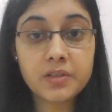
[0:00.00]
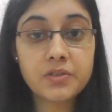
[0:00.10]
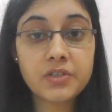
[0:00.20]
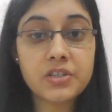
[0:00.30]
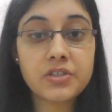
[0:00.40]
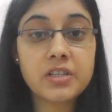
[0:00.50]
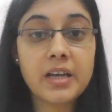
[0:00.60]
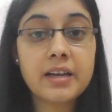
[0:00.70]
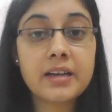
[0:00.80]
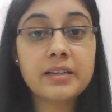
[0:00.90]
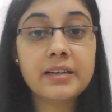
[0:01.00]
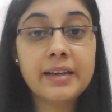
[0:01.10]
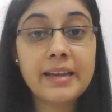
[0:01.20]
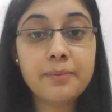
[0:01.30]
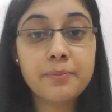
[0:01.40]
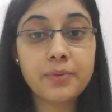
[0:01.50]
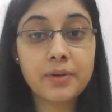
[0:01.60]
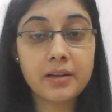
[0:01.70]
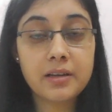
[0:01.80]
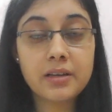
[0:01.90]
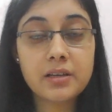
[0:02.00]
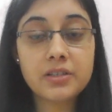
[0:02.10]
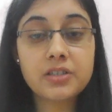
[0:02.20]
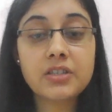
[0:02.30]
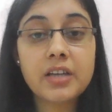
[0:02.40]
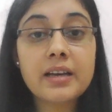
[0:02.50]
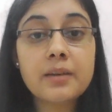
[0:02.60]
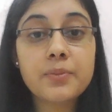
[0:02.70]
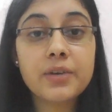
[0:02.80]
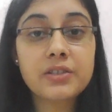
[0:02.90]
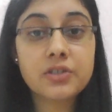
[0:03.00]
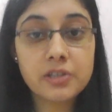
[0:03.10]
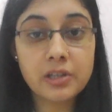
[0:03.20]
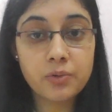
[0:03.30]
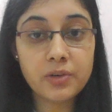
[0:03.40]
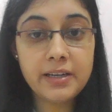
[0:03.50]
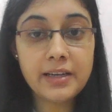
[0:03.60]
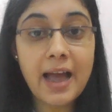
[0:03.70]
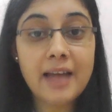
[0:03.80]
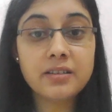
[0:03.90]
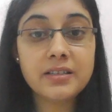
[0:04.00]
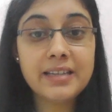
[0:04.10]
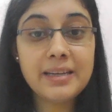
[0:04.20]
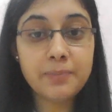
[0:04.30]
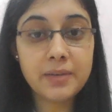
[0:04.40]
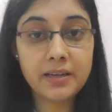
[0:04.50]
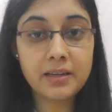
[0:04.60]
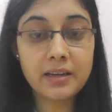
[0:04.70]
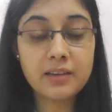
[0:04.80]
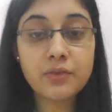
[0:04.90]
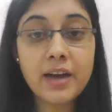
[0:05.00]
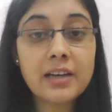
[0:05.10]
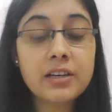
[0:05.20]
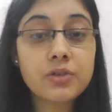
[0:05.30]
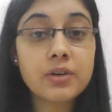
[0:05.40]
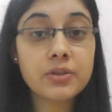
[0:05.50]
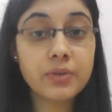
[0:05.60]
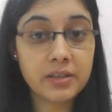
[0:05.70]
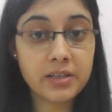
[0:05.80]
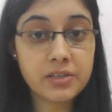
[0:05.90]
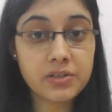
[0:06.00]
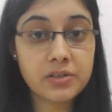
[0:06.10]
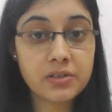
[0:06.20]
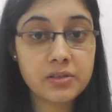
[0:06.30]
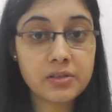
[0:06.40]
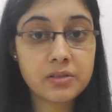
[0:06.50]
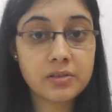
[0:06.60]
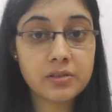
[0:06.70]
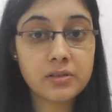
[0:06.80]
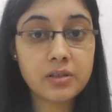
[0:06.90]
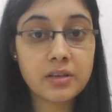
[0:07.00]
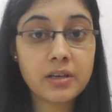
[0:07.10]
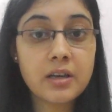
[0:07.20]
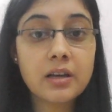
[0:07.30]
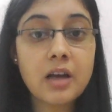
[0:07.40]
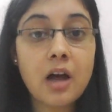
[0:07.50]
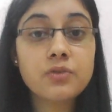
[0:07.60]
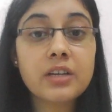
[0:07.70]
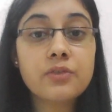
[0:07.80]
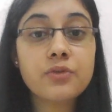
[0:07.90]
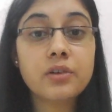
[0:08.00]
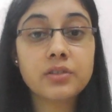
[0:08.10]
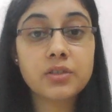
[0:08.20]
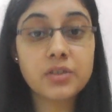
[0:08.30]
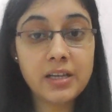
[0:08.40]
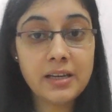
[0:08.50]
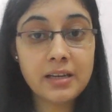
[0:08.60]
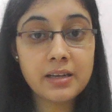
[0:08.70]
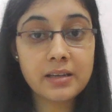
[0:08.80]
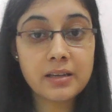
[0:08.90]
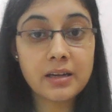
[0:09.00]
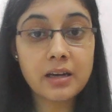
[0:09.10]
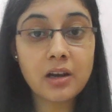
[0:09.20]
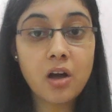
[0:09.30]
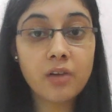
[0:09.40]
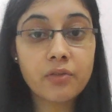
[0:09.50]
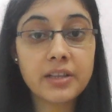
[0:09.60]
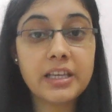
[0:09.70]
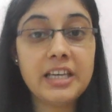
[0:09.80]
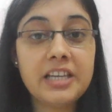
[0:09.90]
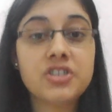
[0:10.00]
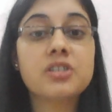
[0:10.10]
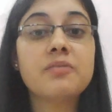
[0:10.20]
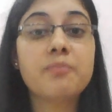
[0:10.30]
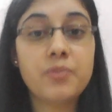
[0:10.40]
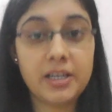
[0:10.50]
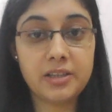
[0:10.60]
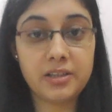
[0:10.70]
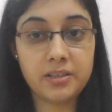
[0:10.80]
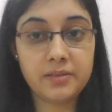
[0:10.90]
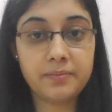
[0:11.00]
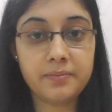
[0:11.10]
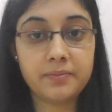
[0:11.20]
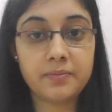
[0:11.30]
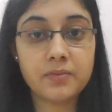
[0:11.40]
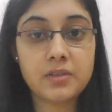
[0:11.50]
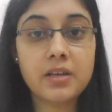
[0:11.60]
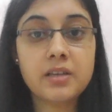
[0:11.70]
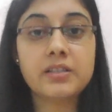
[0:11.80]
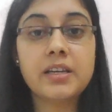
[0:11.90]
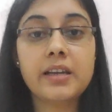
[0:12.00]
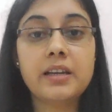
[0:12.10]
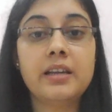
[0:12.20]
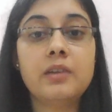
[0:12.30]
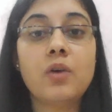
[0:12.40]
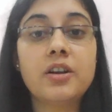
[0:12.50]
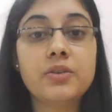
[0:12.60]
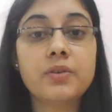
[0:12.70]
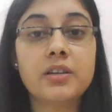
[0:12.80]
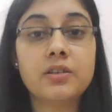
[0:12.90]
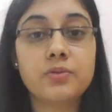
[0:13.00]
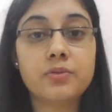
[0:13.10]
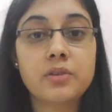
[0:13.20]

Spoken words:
just take a deep breath. Just take a breath slowly and deeply. And while you are doing this, counting for three along with each breath. Secondly, what you can do,